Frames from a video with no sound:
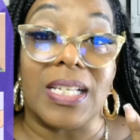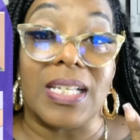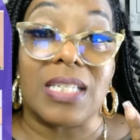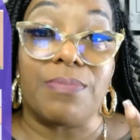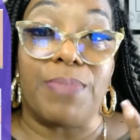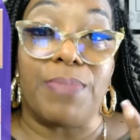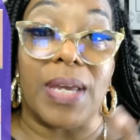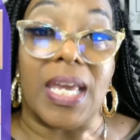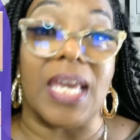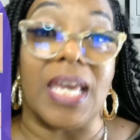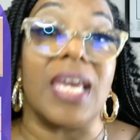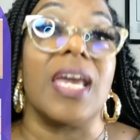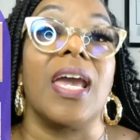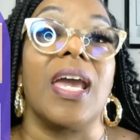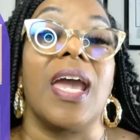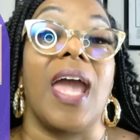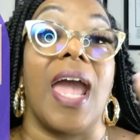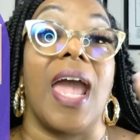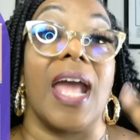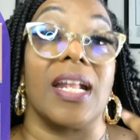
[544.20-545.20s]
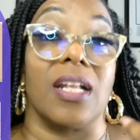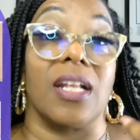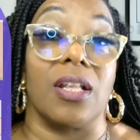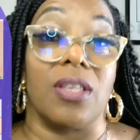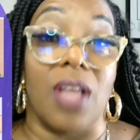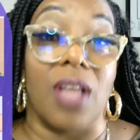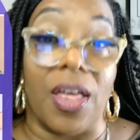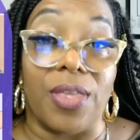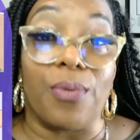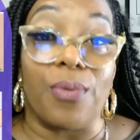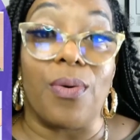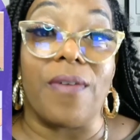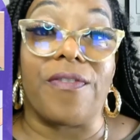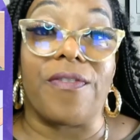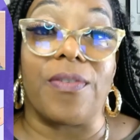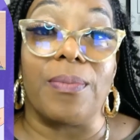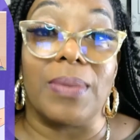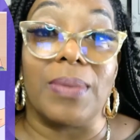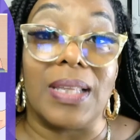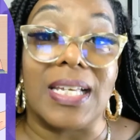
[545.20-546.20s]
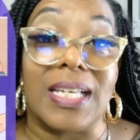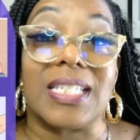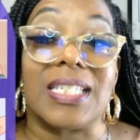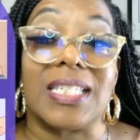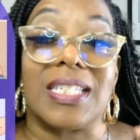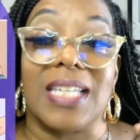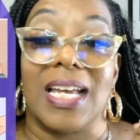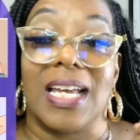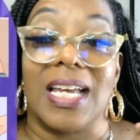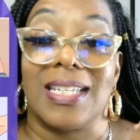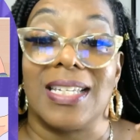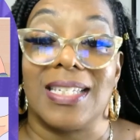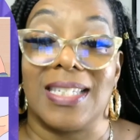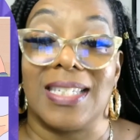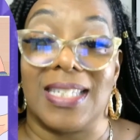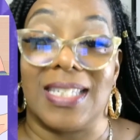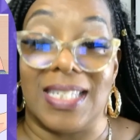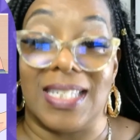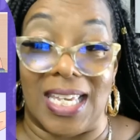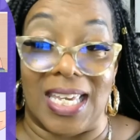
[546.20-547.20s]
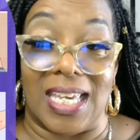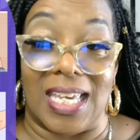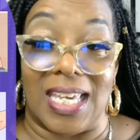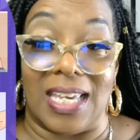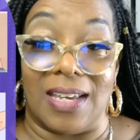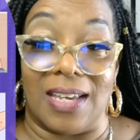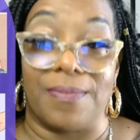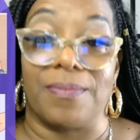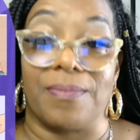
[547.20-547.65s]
list B and another one from list C.